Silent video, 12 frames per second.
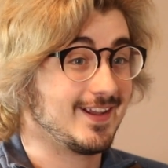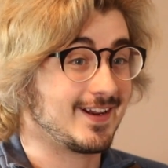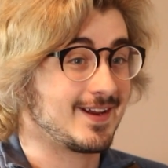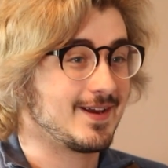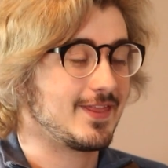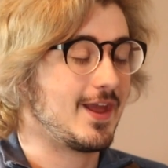
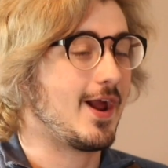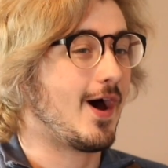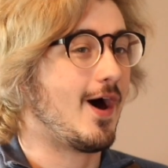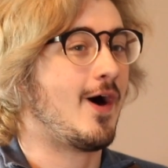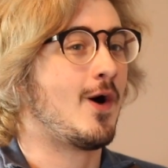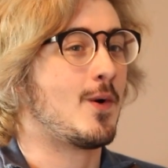Like they
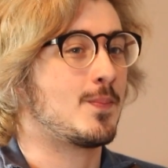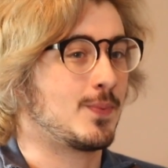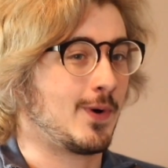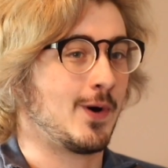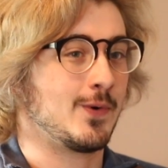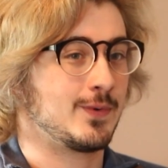all
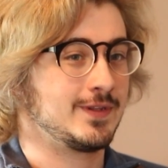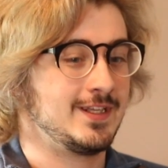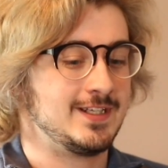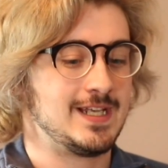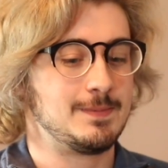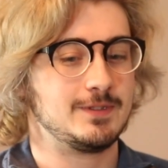broke, with the
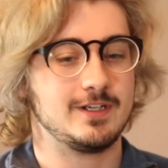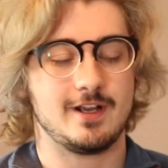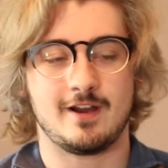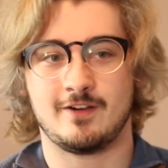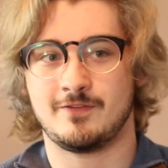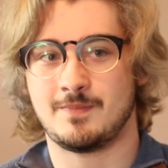exception
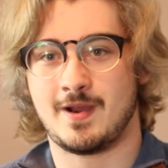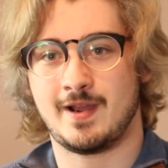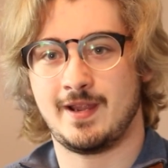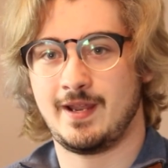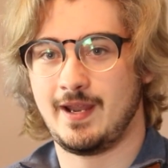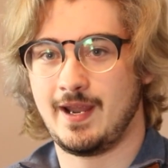of
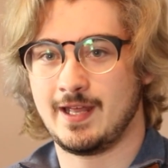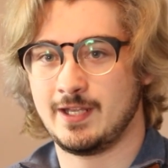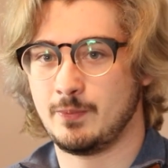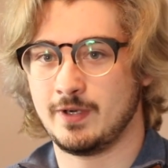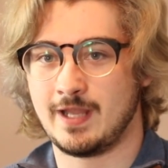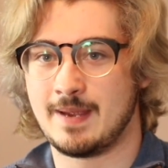my
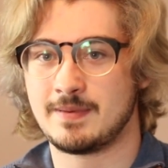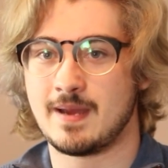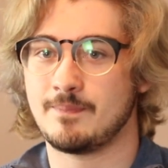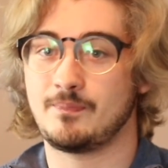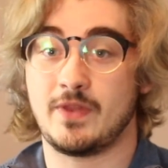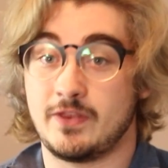Alienware
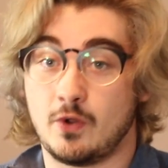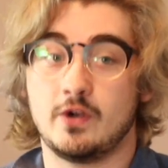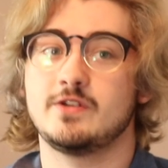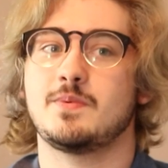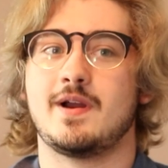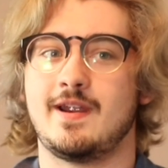laptop. And the
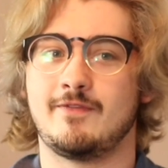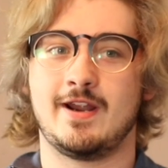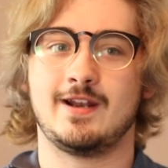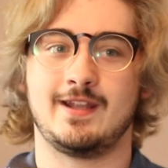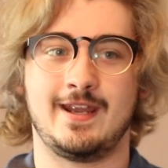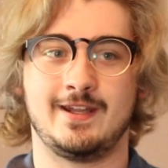only reason why I ever
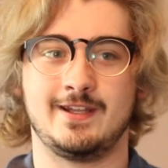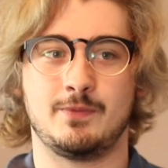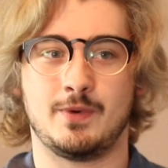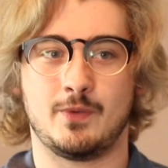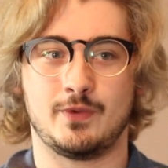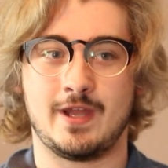had an
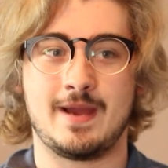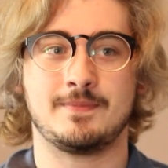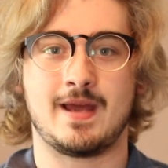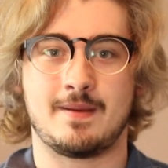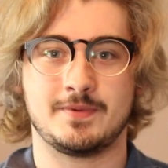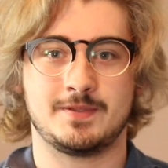Alienware
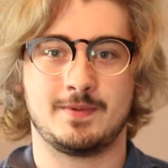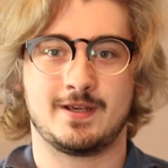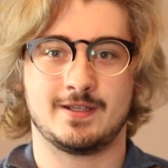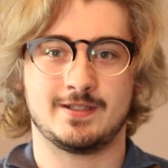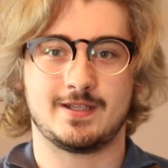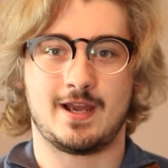laptop is
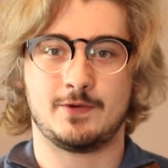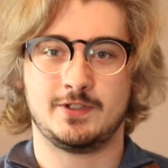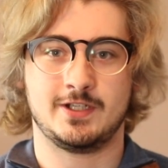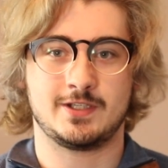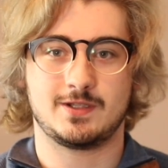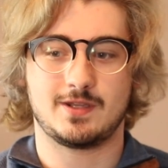because
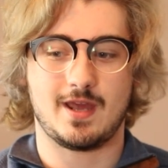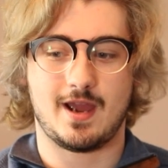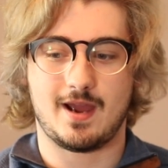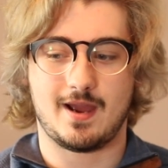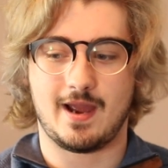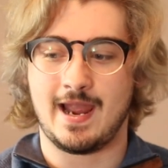
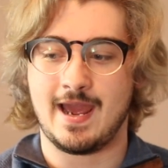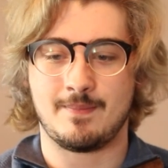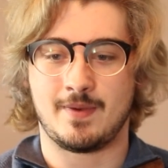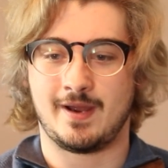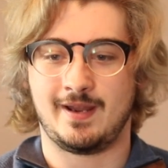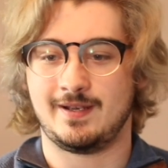I had
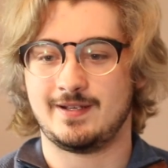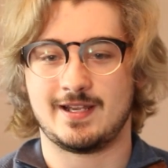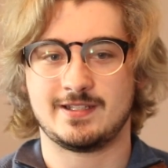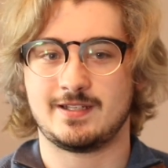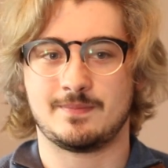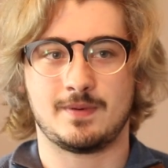my
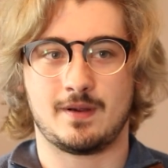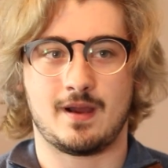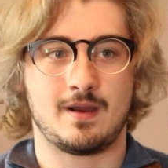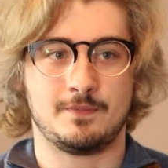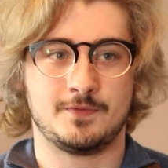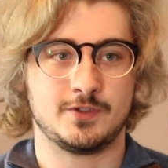desktop
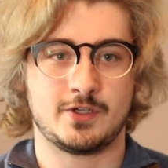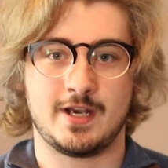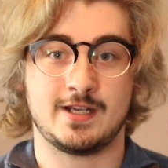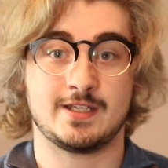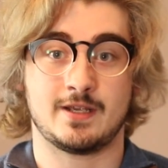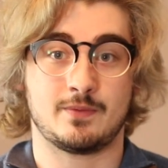up for
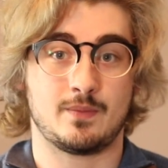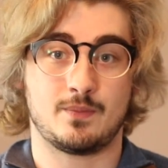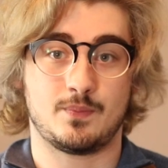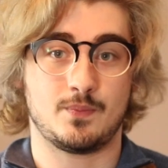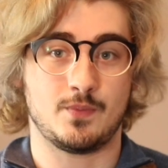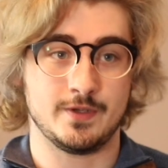trade because I
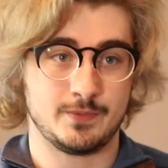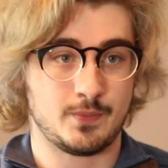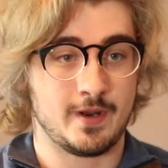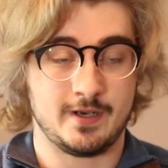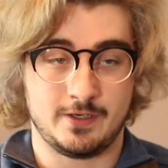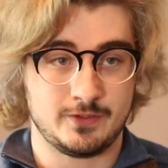was
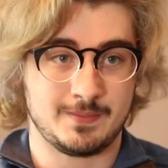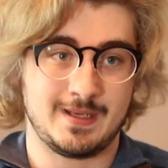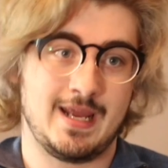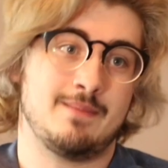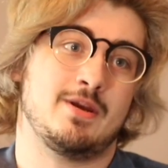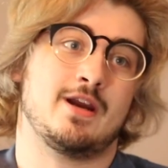wanting to do some
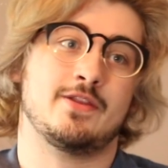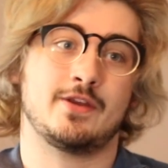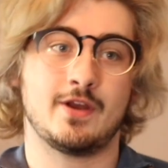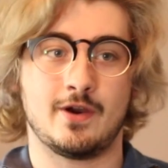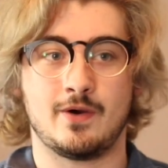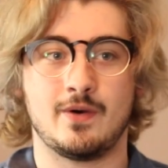gaming on the
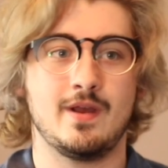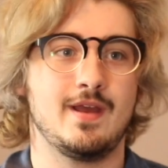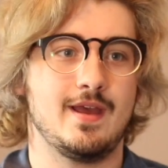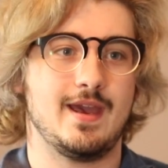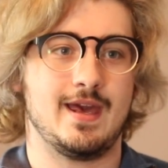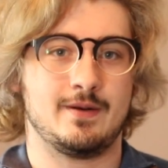go,
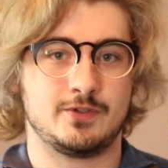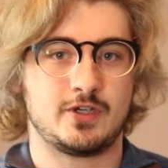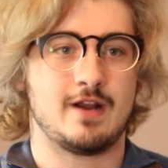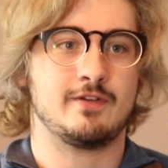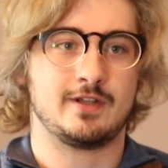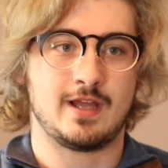and I was
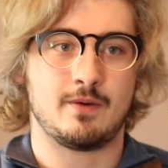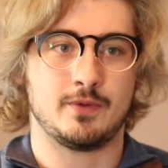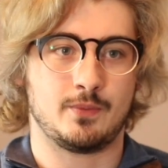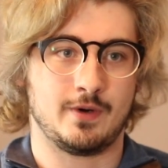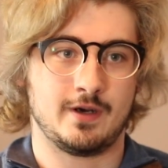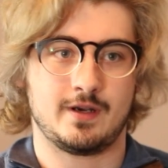traveling a lot
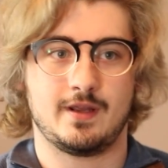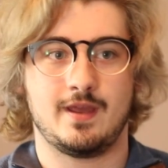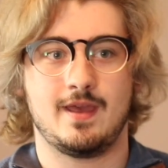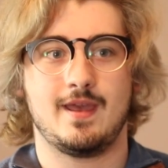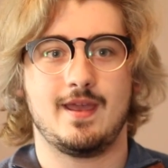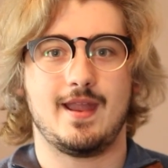with work.
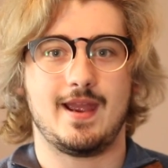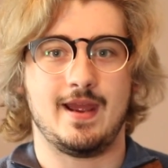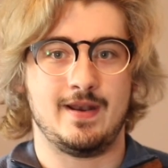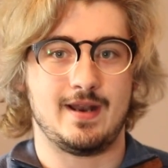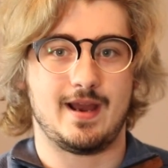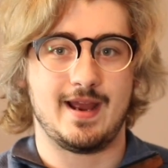
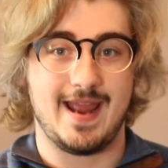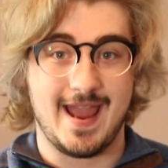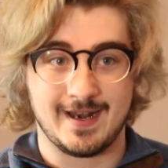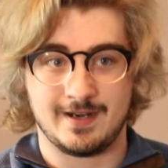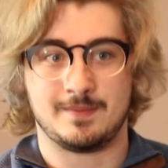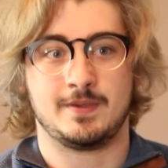And I
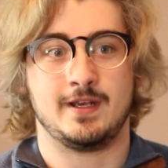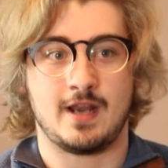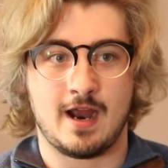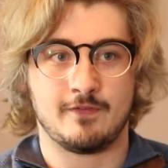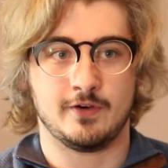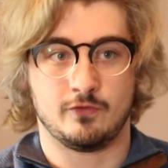ended up
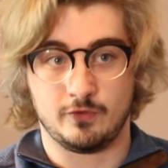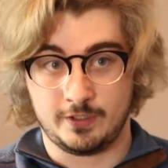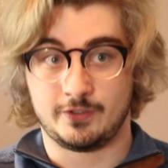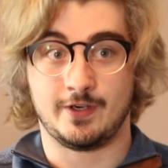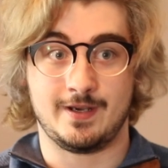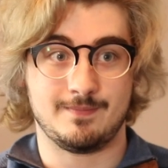getting offered a
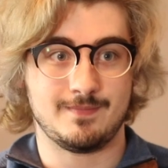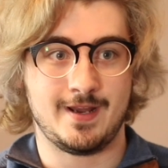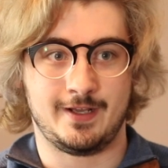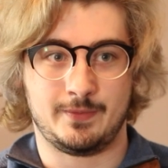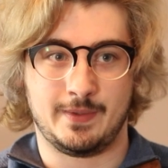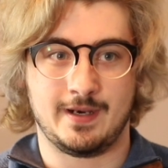really great
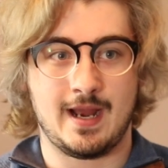Alienware.